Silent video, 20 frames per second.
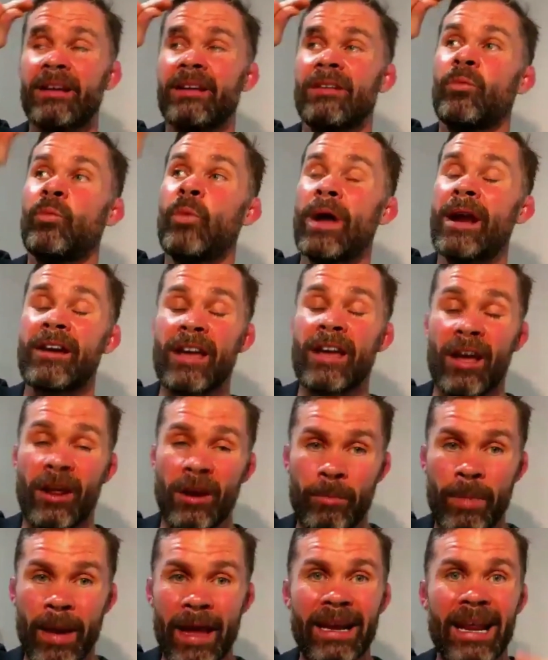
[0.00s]
When I go to
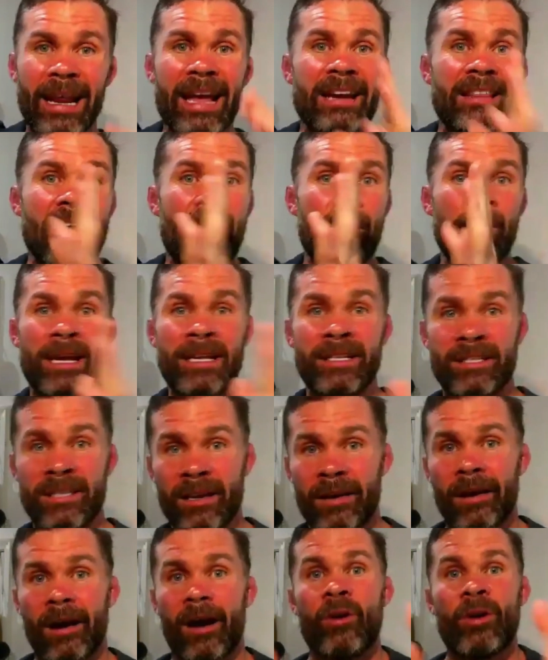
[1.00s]
bed later, that means
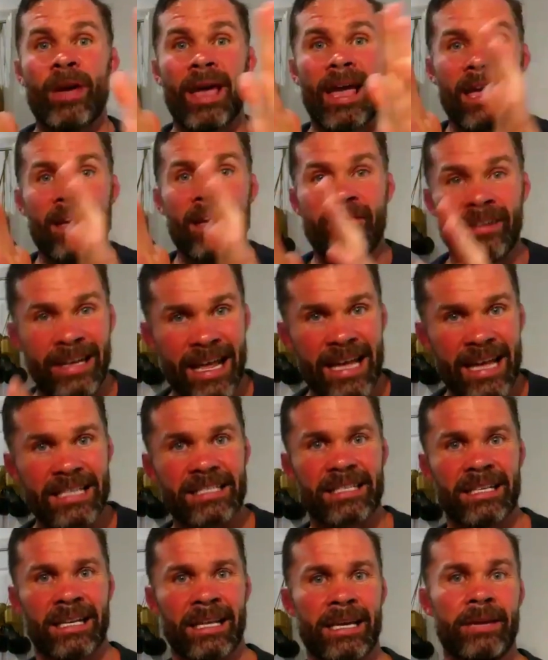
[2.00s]
I'll get even less
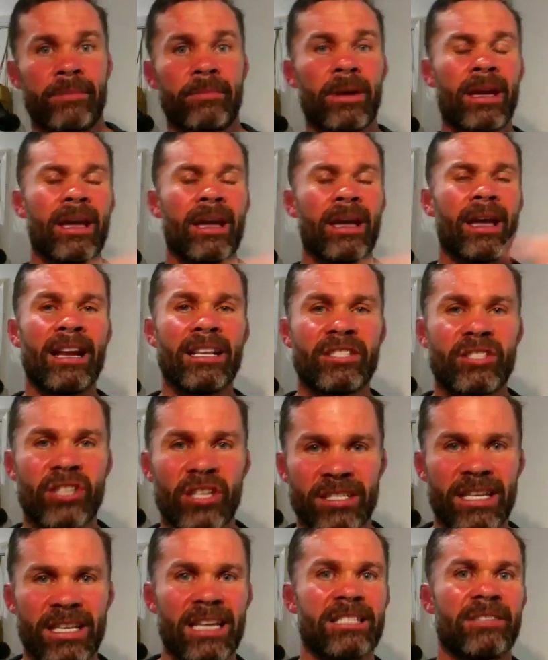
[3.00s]
sleep. And it's
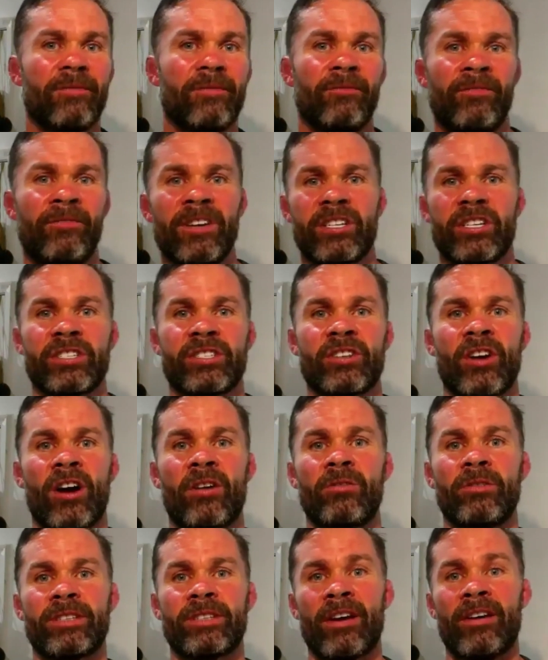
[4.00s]
just that vicious
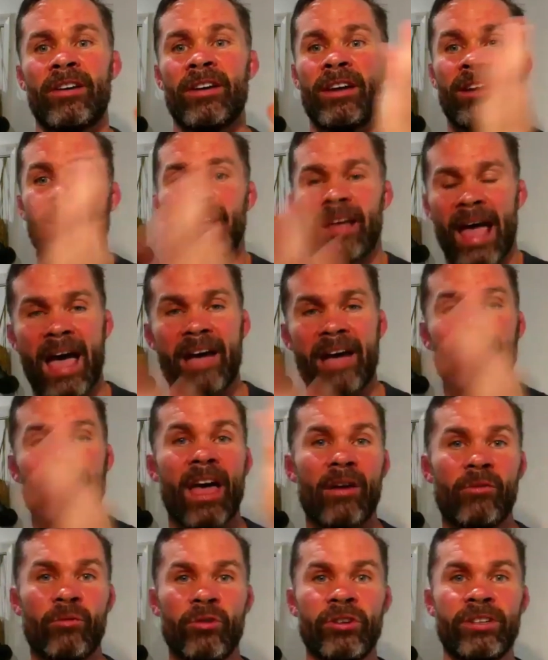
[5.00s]
cycle. So have
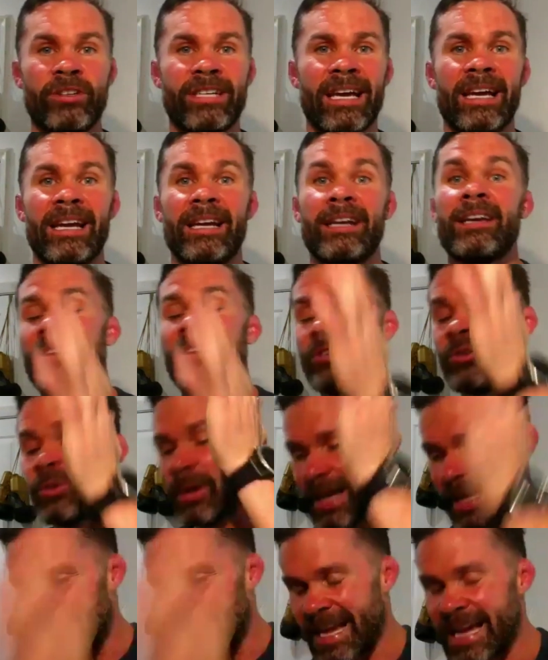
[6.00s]
that routine, do
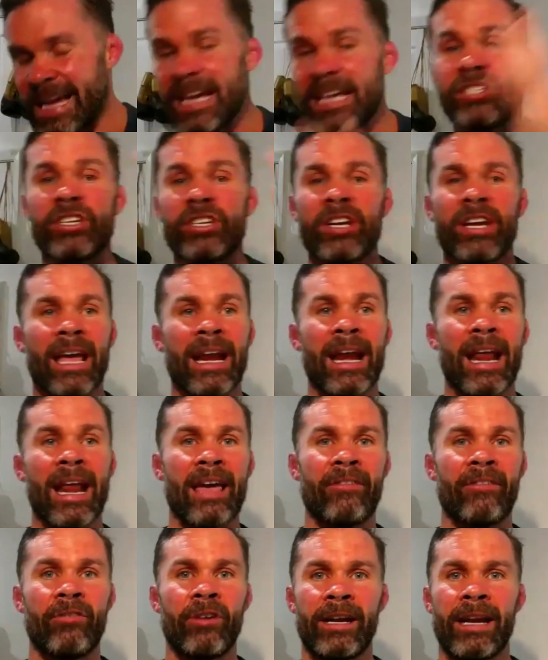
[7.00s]
it each and
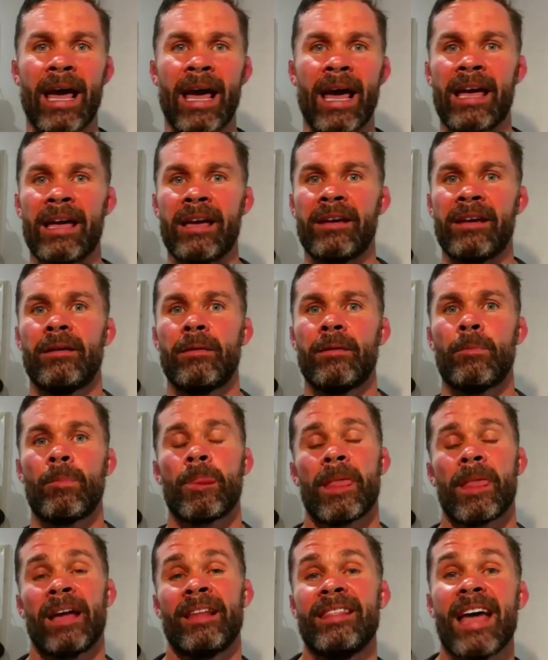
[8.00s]
every day.
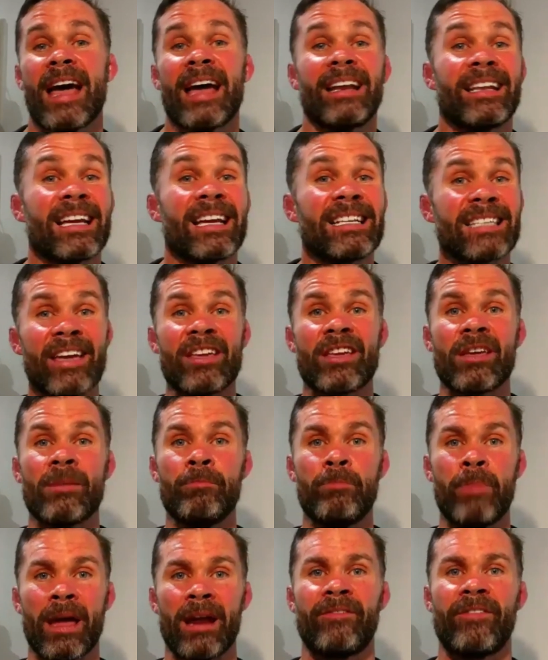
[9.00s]
And that's how you
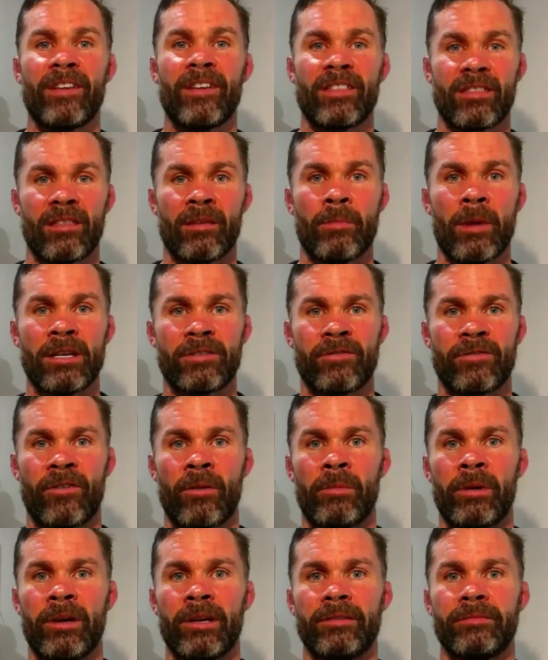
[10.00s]
can benefit the most
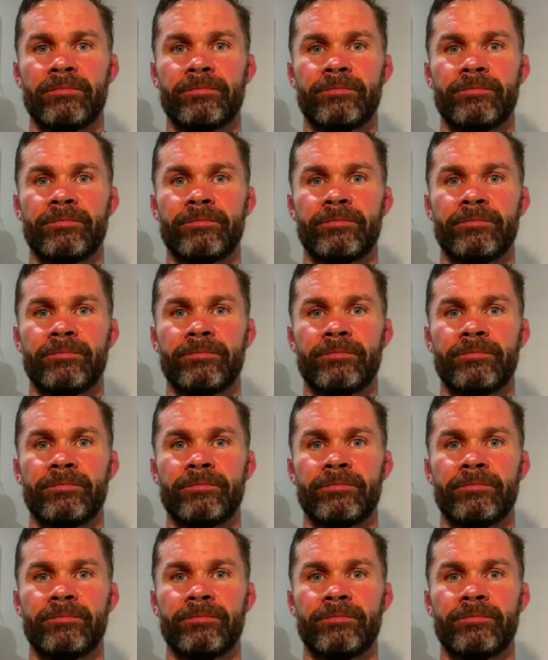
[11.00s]
from it.